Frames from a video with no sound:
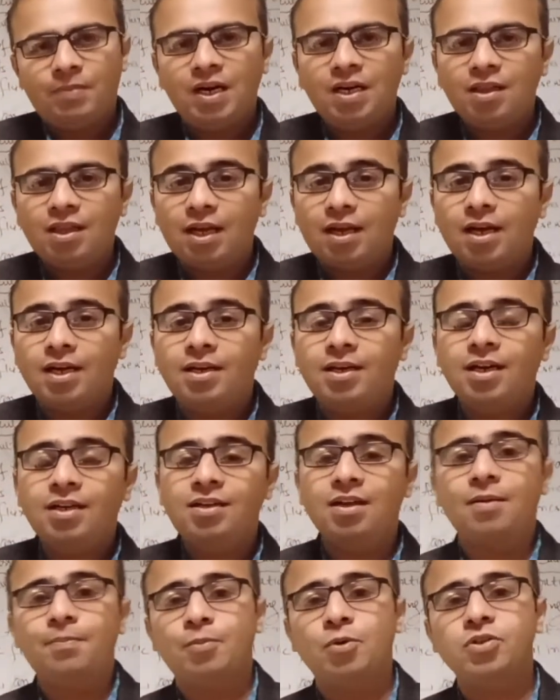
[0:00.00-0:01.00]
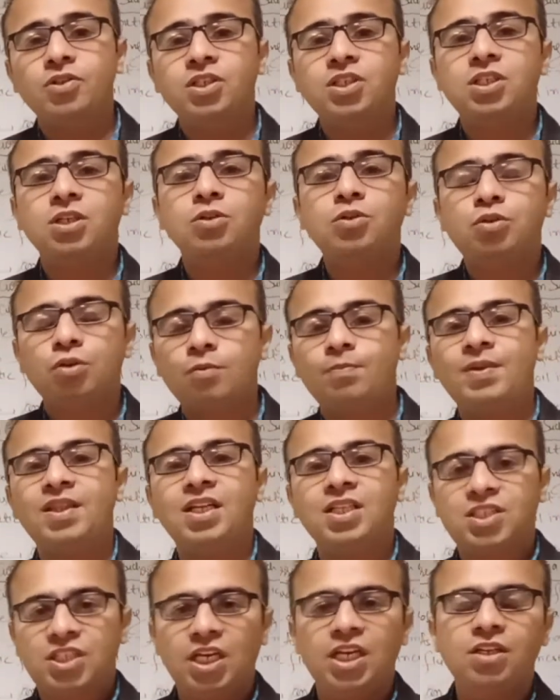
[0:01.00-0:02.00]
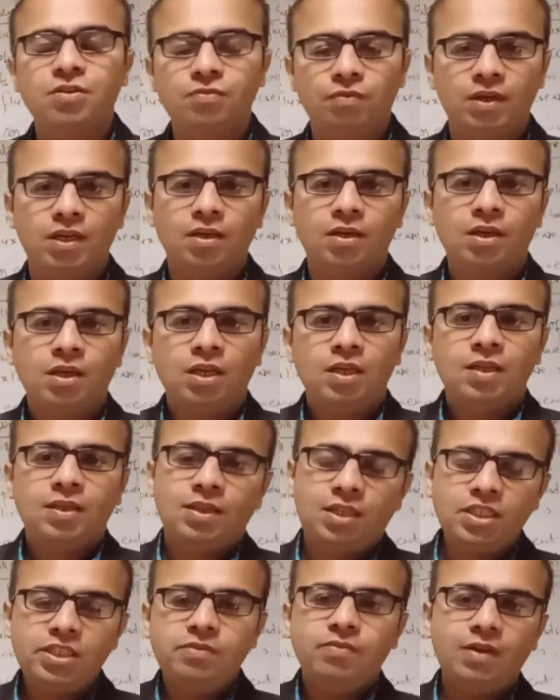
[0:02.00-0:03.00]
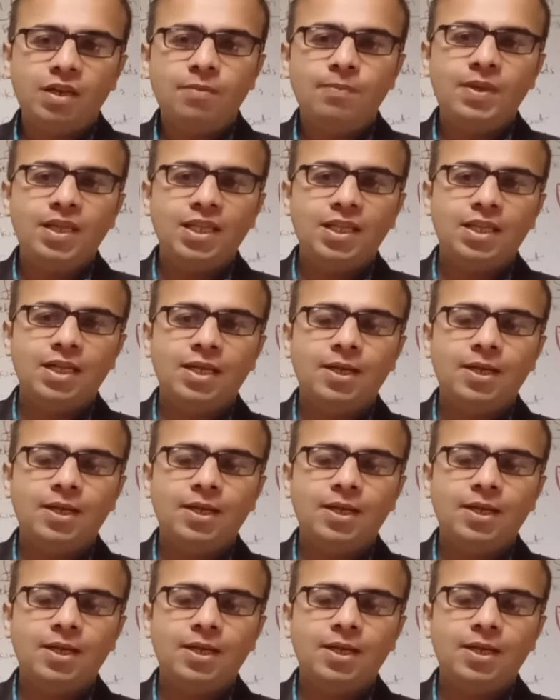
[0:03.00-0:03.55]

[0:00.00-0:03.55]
but the conductor position should be the changed one. This will be